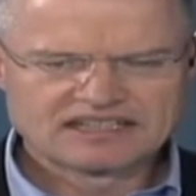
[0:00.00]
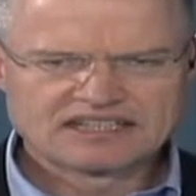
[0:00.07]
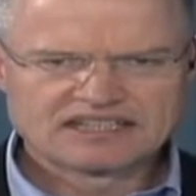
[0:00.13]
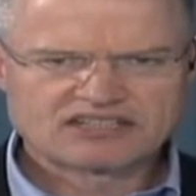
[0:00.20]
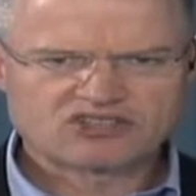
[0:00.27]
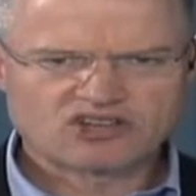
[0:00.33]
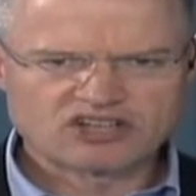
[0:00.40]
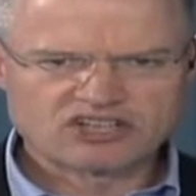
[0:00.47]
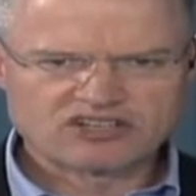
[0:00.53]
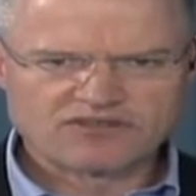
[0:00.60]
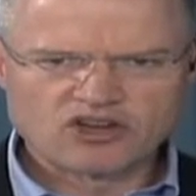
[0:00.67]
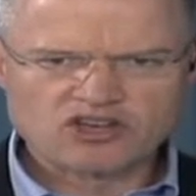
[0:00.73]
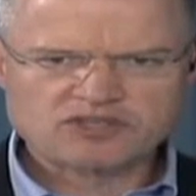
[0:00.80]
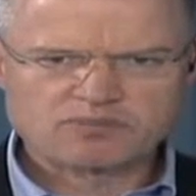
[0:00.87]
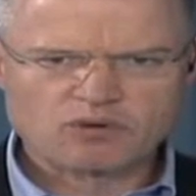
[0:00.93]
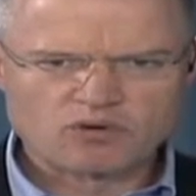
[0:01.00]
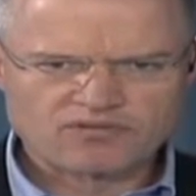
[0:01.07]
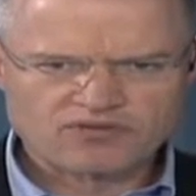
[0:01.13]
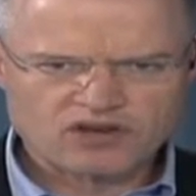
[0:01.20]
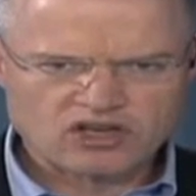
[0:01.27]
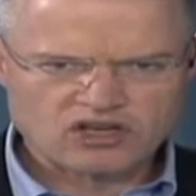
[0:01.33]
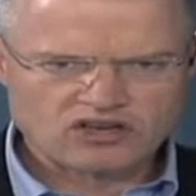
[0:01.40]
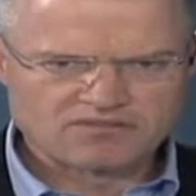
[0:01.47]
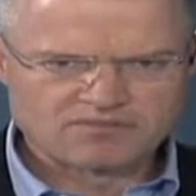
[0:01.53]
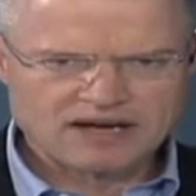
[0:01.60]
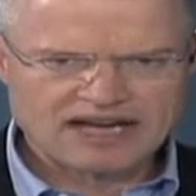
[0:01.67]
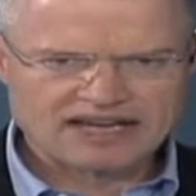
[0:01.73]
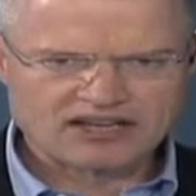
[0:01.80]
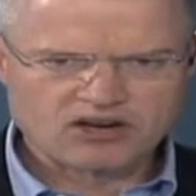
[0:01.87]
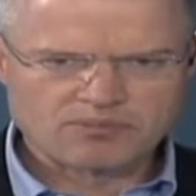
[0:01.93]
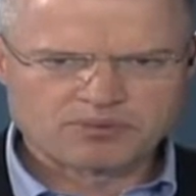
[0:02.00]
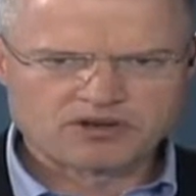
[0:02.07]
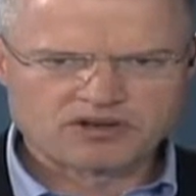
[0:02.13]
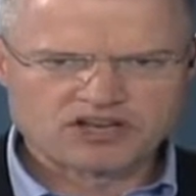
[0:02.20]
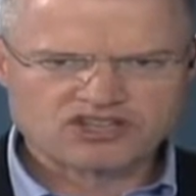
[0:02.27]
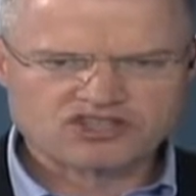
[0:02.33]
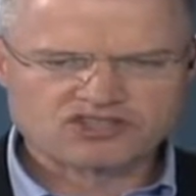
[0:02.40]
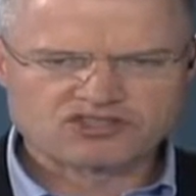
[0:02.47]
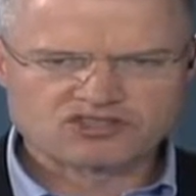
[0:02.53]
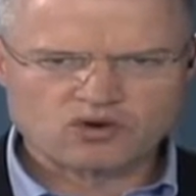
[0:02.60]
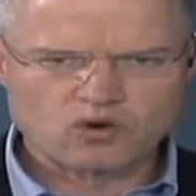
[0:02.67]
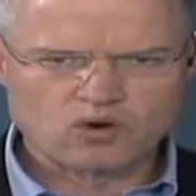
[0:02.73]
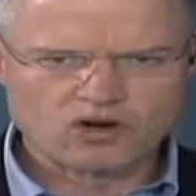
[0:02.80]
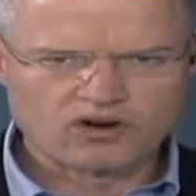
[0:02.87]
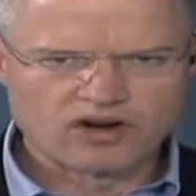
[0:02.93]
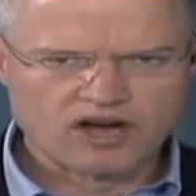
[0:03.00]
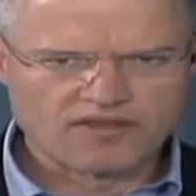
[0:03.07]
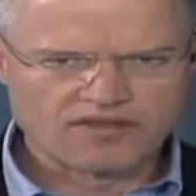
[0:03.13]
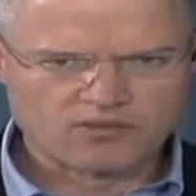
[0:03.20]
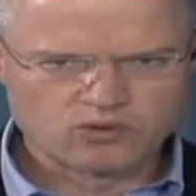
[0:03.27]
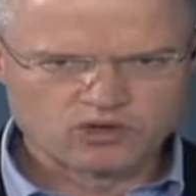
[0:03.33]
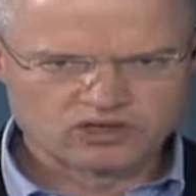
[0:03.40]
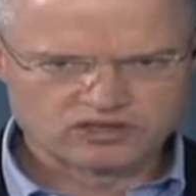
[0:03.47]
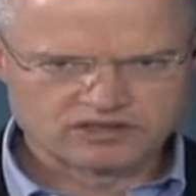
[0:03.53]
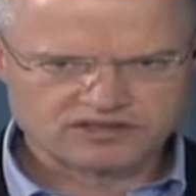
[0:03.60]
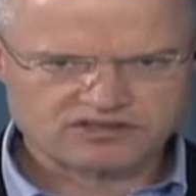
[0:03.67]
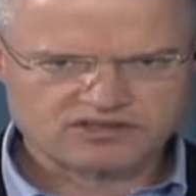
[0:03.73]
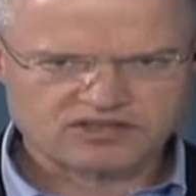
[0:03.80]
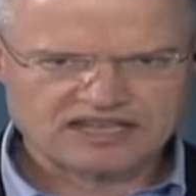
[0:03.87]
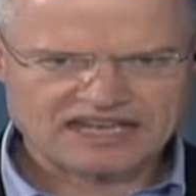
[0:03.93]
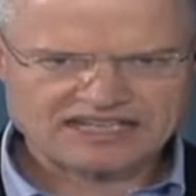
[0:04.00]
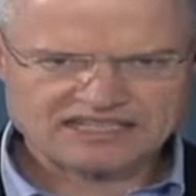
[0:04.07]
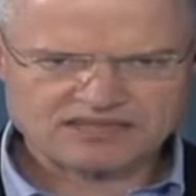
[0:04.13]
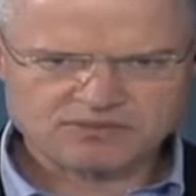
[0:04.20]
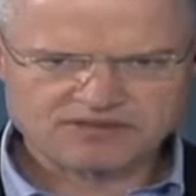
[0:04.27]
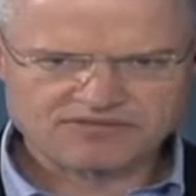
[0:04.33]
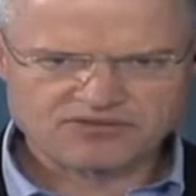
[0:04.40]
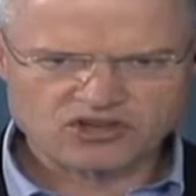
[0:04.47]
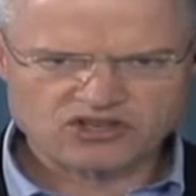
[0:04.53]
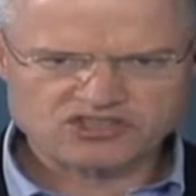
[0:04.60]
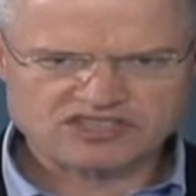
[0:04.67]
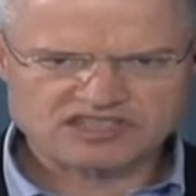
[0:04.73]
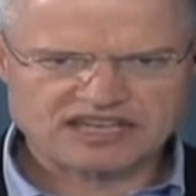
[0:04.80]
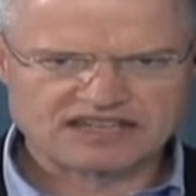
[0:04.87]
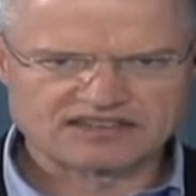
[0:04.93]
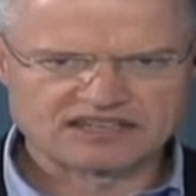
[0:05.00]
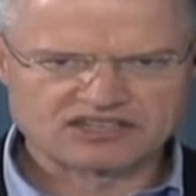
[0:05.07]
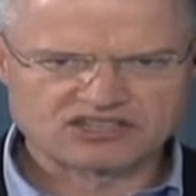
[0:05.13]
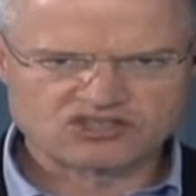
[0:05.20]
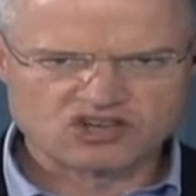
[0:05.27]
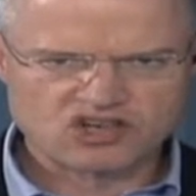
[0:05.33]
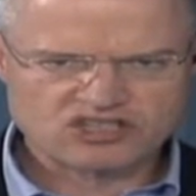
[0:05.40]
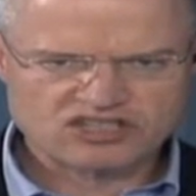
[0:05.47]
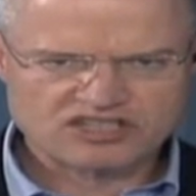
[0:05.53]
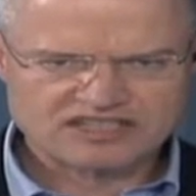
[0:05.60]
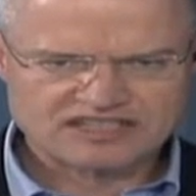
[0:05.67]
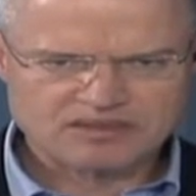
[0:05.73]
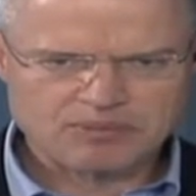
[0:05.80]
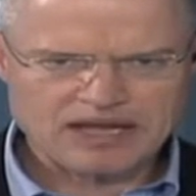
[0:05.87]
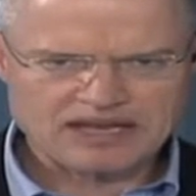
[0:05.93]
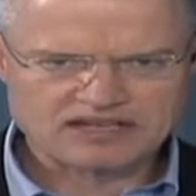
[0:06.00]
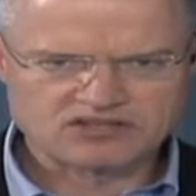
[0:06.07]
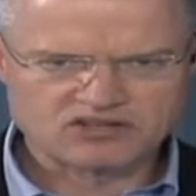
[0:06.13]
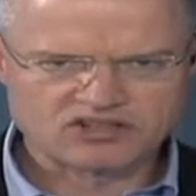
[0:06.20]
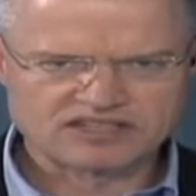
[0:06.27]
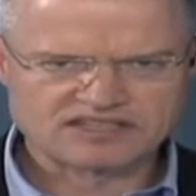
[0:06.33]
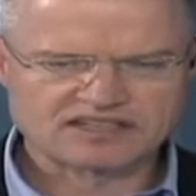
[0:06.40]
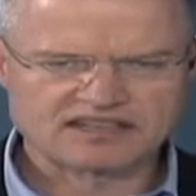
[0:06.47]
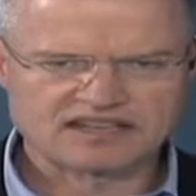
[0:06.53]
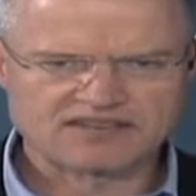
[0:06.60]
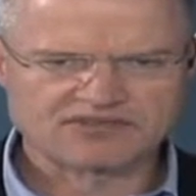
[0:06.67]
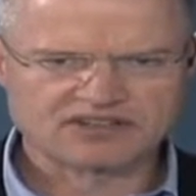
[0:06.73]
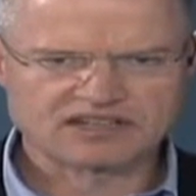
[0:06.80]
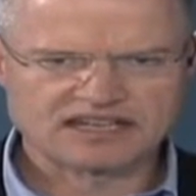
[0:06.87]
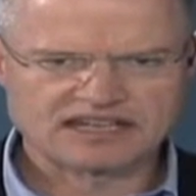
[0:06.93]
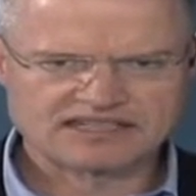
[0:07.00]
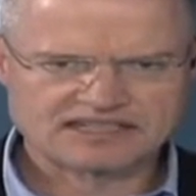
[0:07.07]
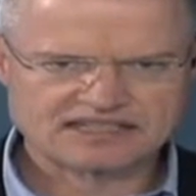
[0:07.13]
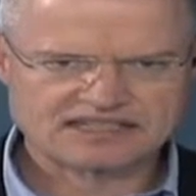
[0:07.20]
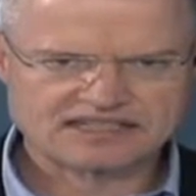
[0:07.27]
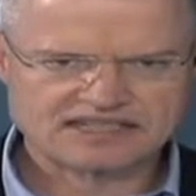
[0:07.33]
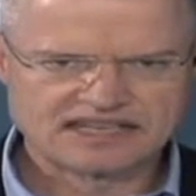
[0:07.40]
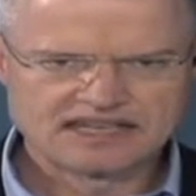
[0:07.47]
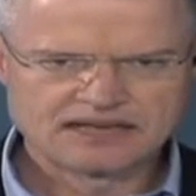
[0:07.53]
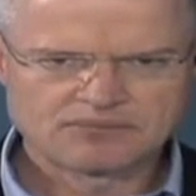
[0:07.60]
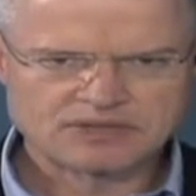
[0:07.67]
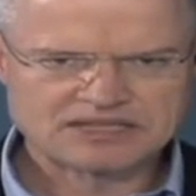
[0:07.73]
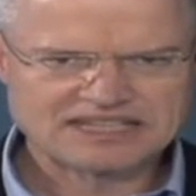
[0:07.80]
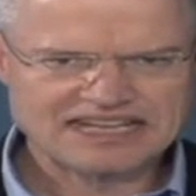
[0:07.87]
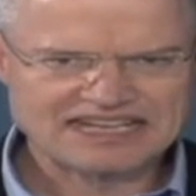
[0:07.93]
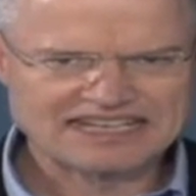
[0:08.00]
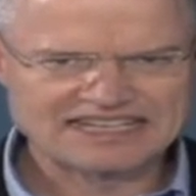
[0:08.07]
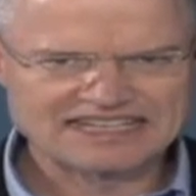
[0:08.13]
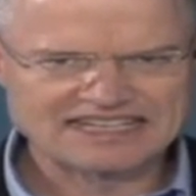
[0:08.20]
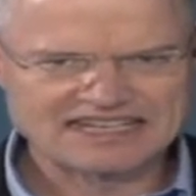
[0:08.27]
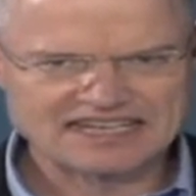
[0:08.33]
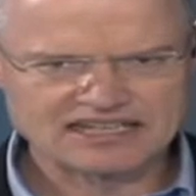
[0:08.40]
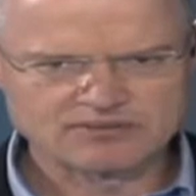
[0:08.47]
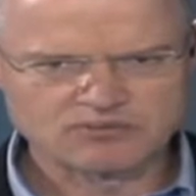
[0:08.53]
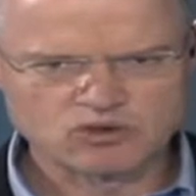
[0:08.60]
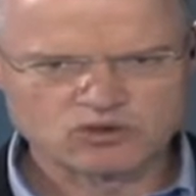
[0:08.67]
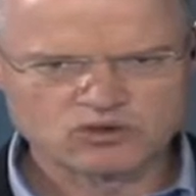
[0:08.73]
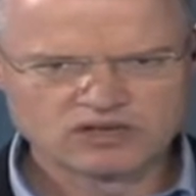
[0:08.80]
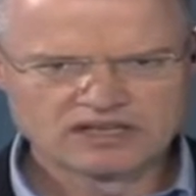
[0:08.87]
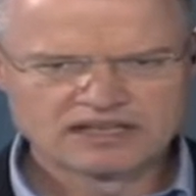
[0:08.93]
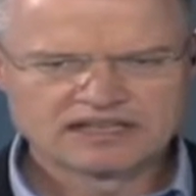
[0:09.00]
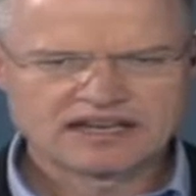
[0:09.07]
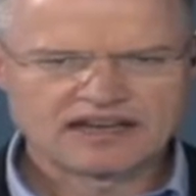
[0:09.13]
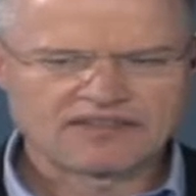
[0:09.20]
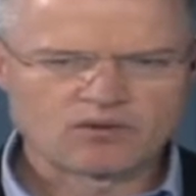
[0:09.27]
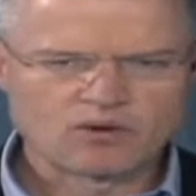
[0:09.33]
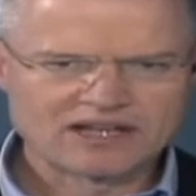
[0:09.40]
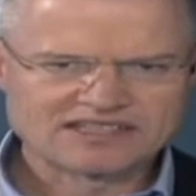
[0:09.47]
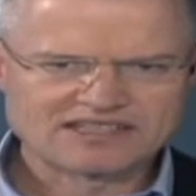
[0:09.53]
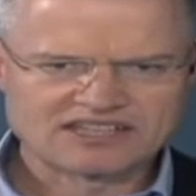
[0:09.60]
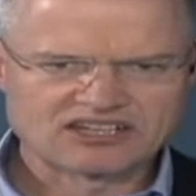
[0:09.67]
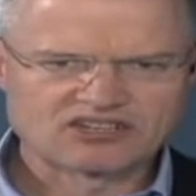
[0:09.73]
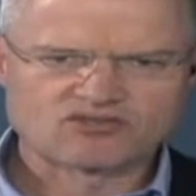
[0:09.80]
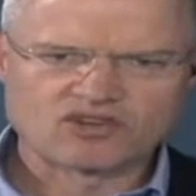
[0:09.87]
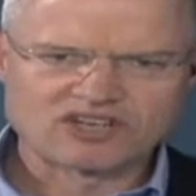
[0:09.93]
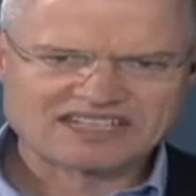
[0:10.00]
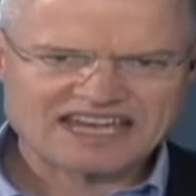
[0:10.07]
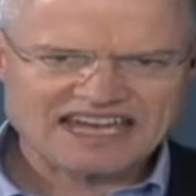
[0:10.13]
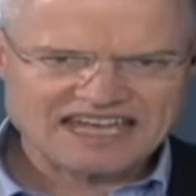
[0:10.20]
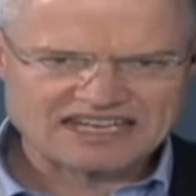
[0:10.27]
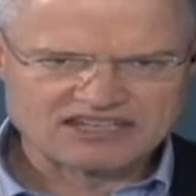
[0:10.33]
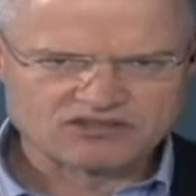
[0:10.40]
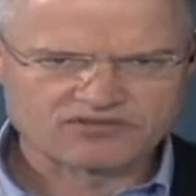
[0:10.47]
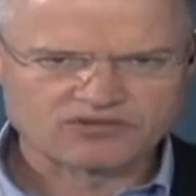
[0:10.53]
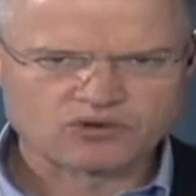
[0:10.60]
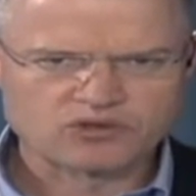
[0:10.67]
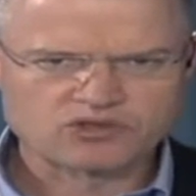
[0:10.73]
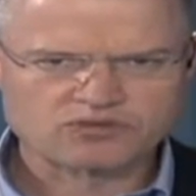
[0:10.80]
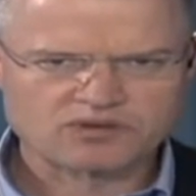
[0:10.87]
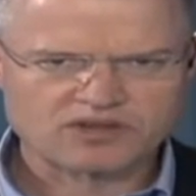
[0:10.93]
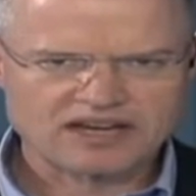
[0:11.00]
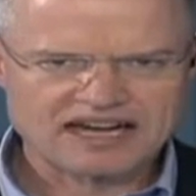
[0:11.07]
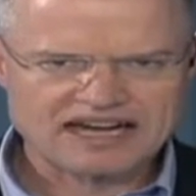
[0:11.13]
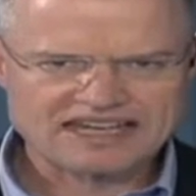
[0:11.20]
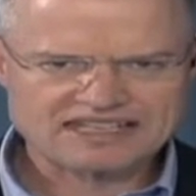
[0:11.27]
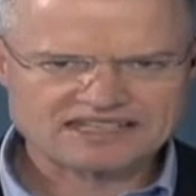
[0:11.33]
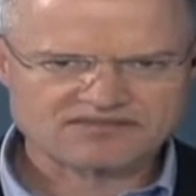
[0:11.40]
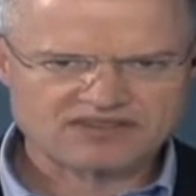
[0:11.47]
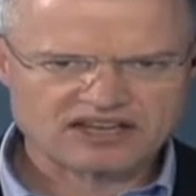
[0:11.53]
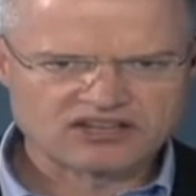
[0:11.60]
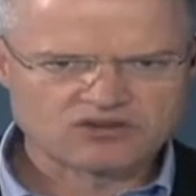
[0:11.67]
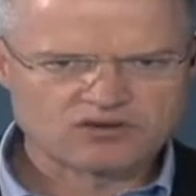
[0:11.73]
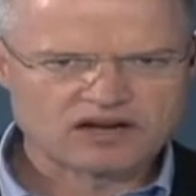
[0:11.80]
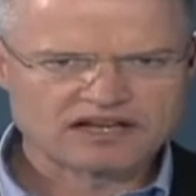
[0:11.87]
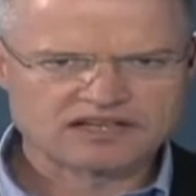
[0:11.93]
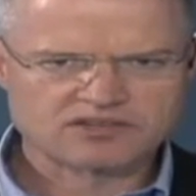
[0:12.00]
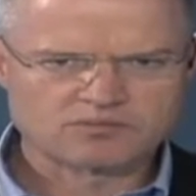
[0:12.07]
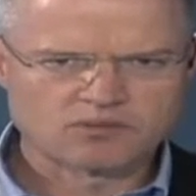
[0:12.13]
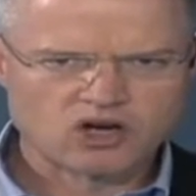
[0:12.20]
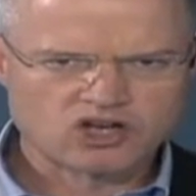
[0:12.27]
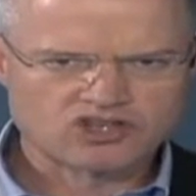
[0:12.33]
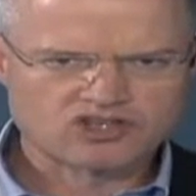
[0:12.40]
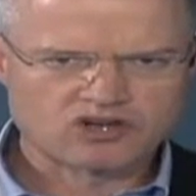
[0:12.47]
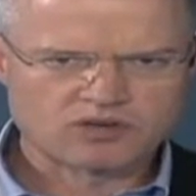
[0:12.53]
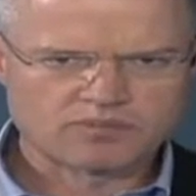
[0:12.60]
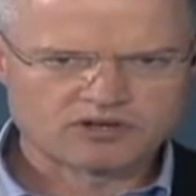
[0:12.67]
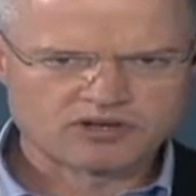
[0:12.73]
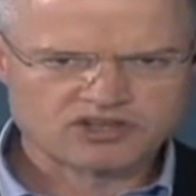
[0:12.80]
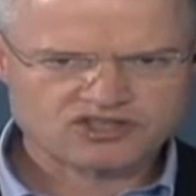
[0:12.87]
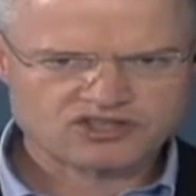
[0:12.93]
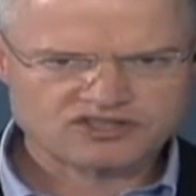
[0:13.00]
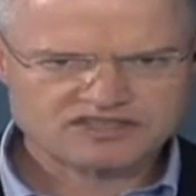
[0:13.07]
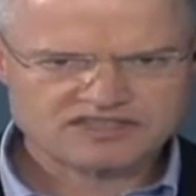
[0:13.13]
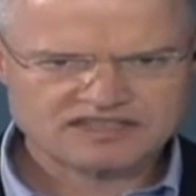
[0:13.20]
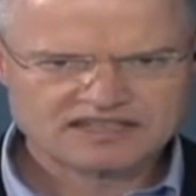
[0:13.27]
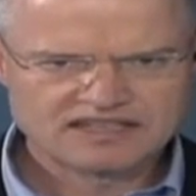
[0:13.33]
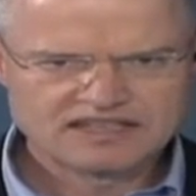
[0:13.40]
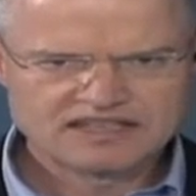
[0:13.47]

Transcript: It's got a diverse portfolio of mining operations all around the world. So it has to be first said that it's not dependent on its South African assets particularly anymore. And the ones that it retained, of course, were the highest value, highest margin operations.